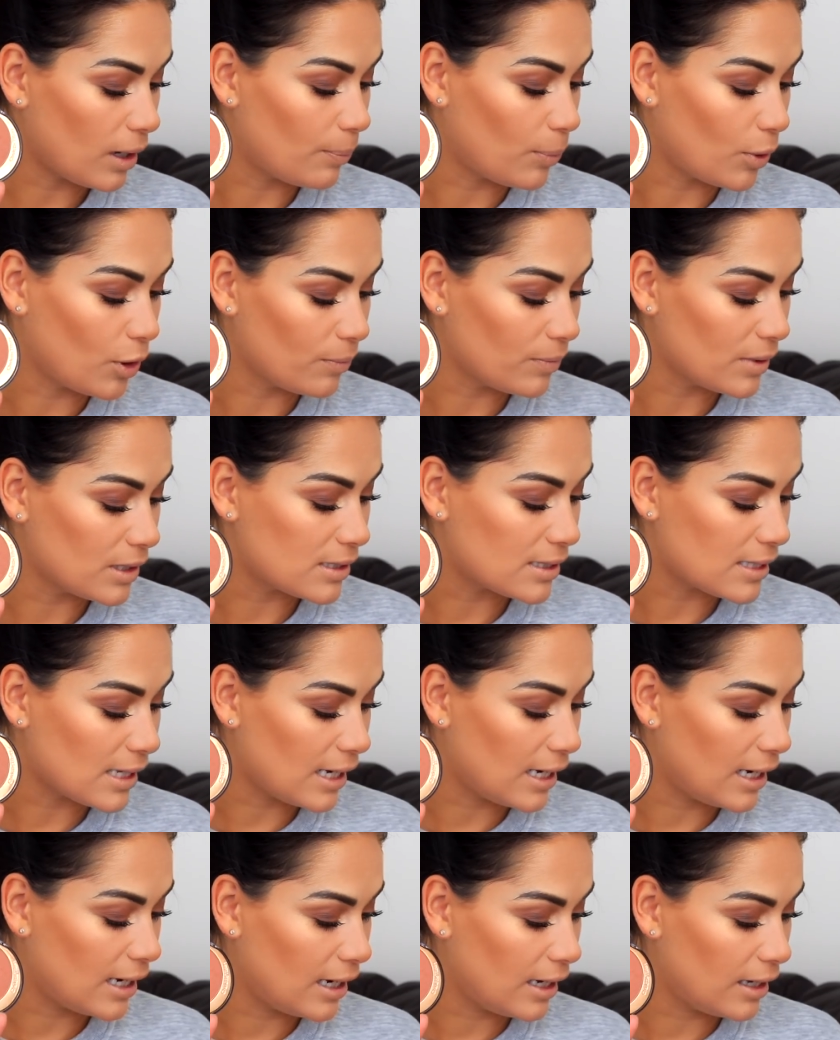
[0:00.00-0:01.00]
I popped this
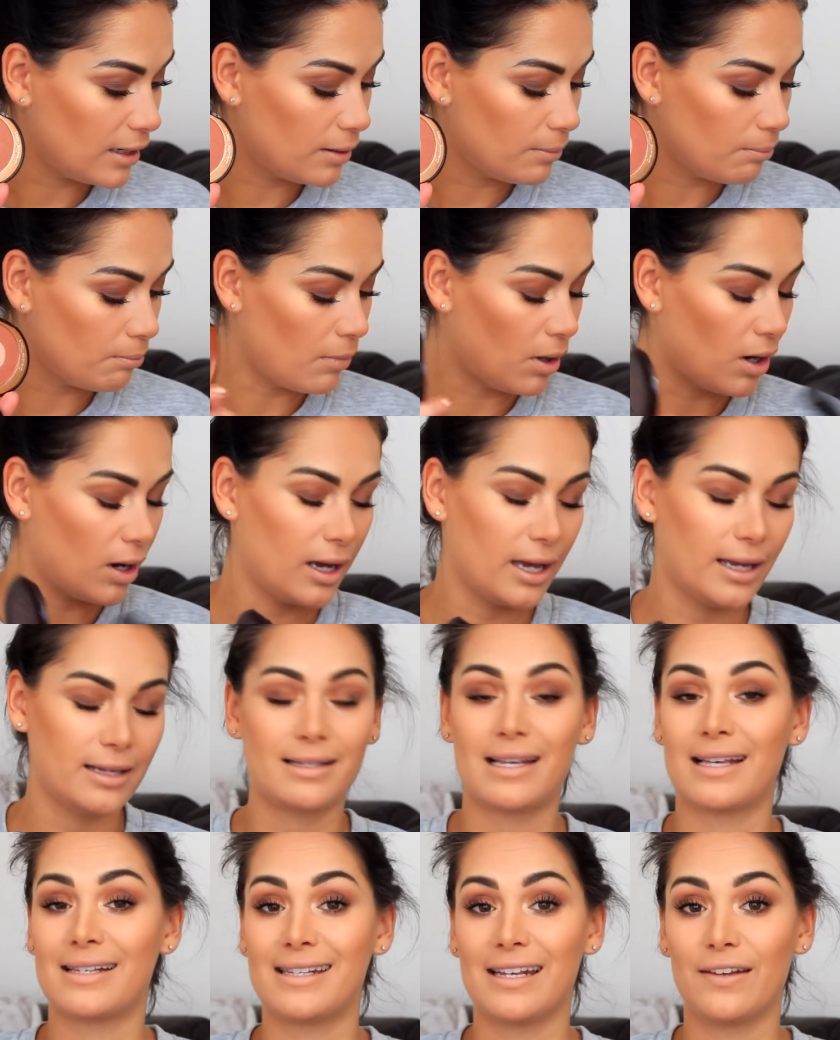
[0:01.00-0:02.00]
in my
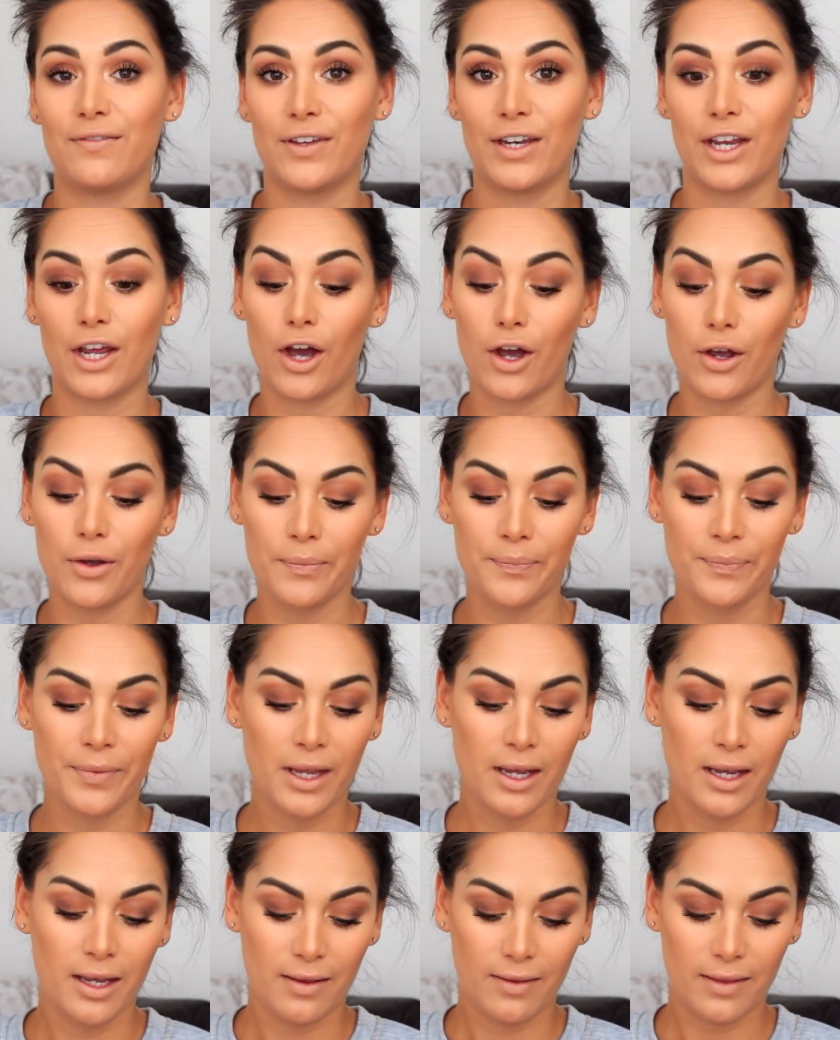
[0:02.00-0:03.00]
testing video
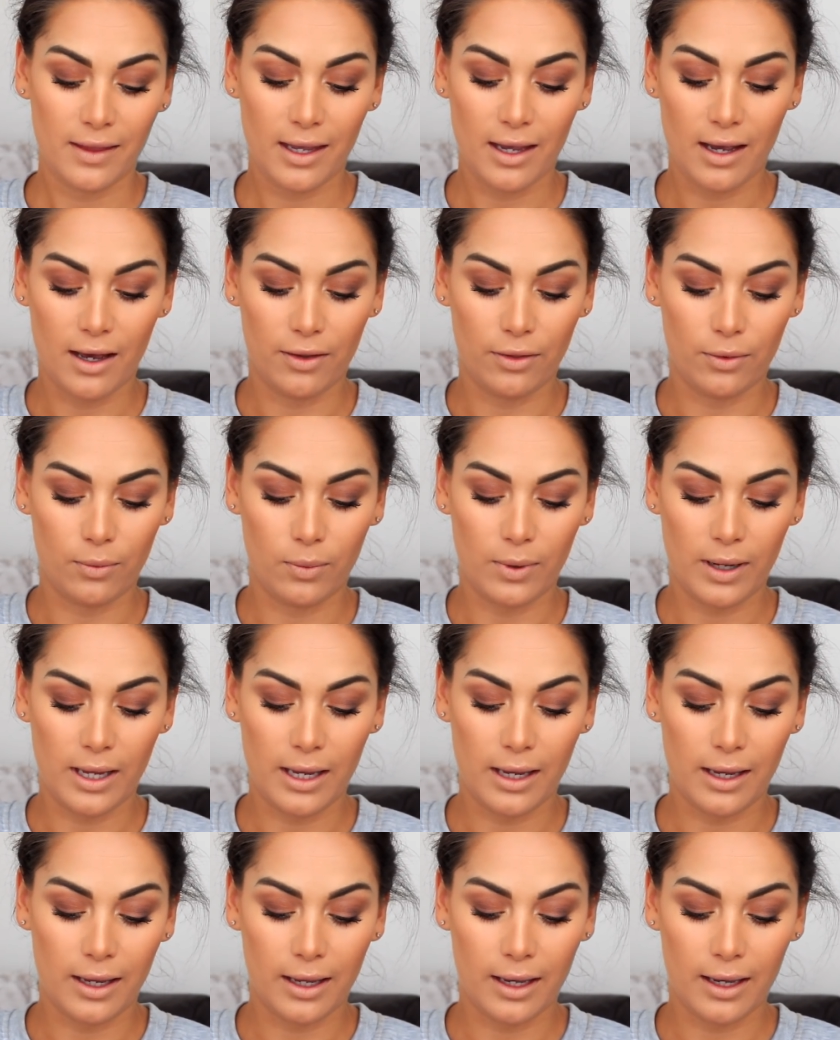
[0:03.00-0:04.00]
the other
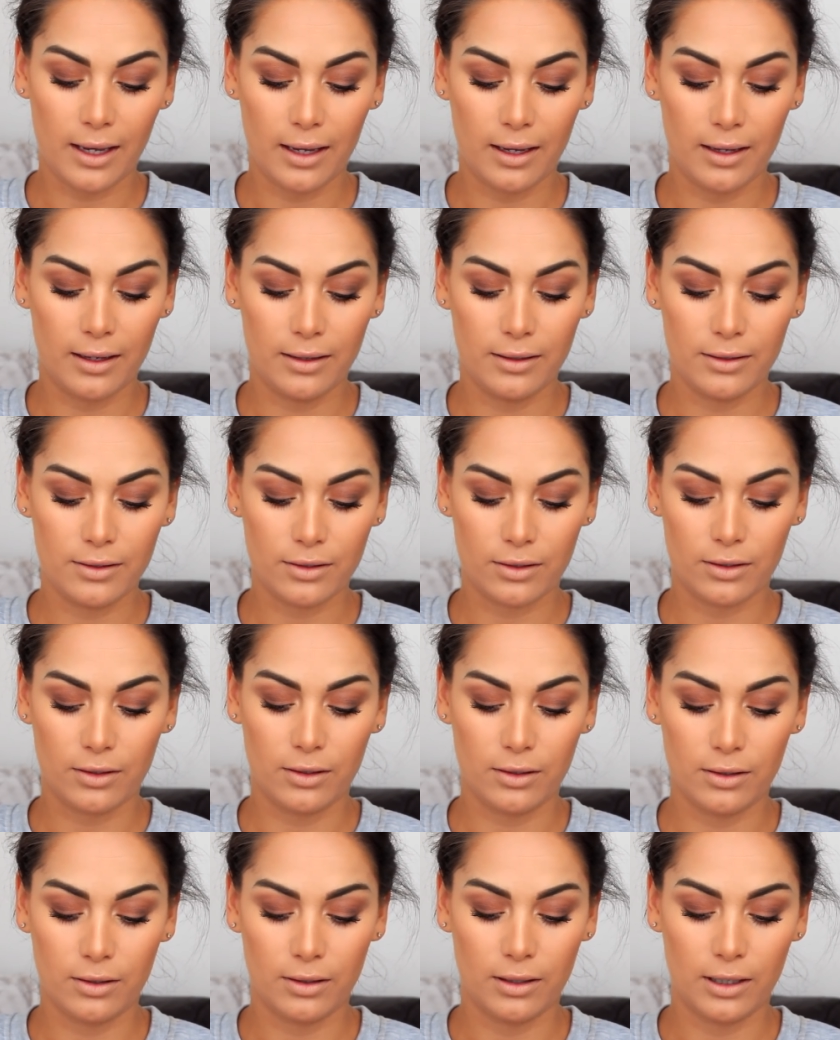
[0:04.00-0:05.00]
week, and
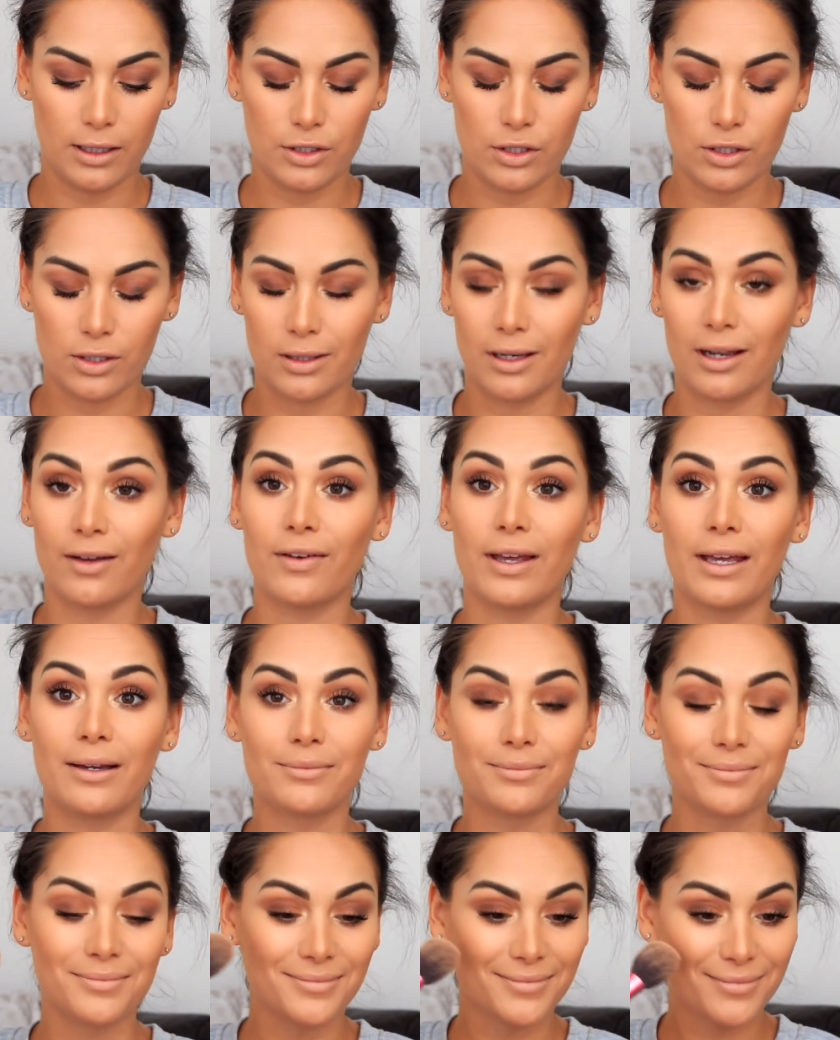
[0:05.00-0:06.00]
I just love it.